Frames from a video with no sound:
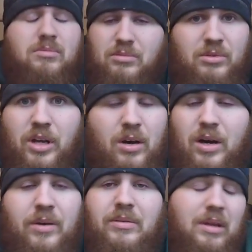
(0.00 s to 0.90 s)
no,
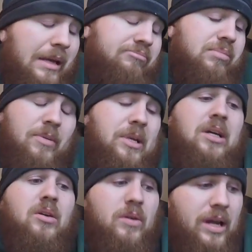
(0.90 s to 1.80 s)
I'm
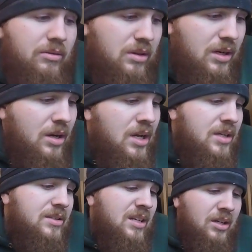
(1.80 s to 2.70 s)
not going out there.
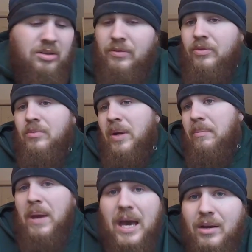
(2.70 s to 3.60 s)
It's not good for my
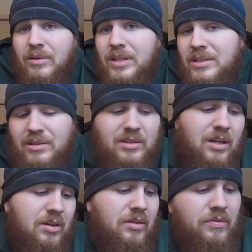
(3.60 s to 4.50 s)
batteries. It's
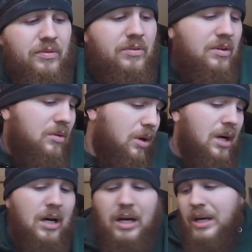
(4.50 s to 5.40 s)
not good for the
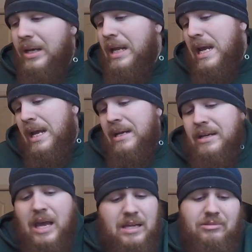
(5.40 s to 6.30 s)
quad.
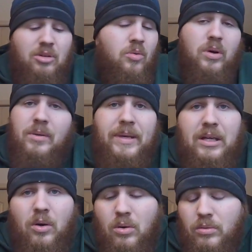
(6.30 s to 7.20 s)
And I don't want to be
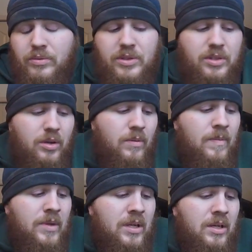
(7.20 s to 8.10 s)
cold. So,
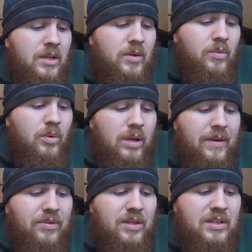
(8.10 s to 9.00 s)
we'll
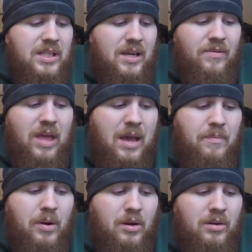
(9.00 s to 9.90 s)
have to save
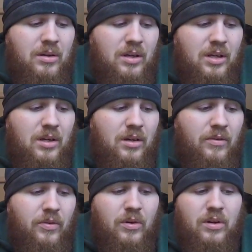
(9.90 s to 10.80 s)
that part
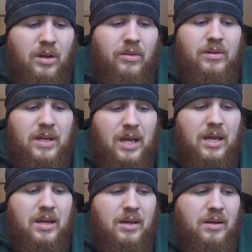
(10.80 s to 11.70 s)
for another day.